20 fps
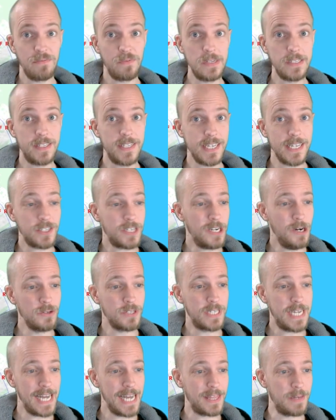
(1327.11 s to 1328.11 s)

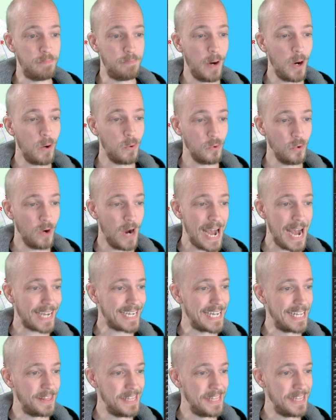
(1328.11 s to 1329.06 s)
Francisco's got the boat rocking.